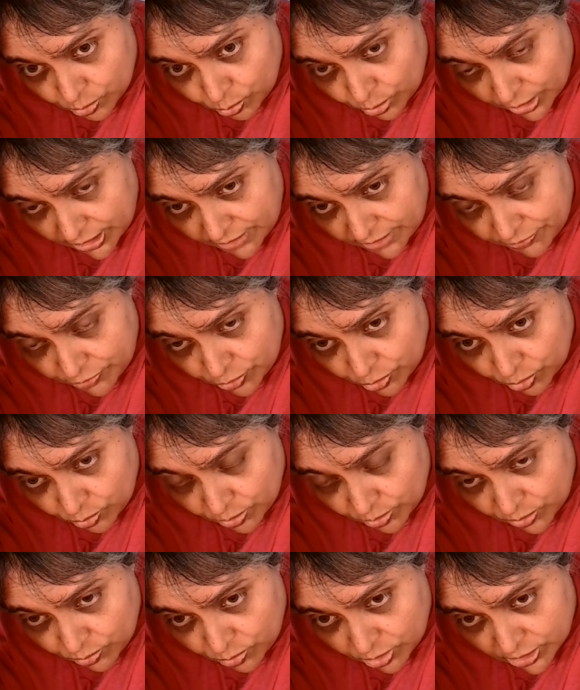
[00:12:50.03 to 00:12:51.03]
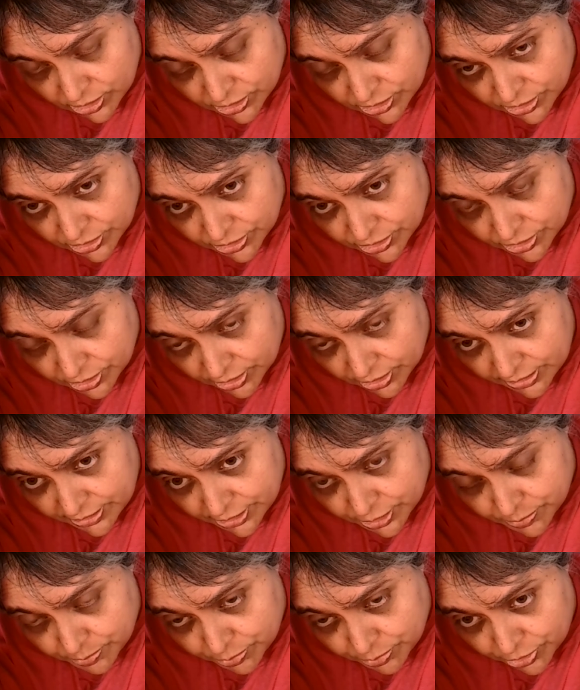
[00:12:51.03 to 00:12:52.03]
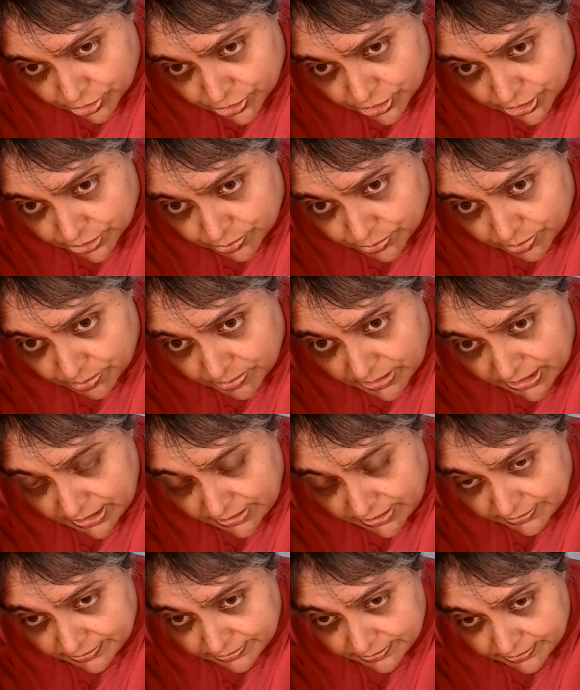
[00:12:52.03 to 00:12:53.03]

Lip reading: what if no one wants to start this project with me?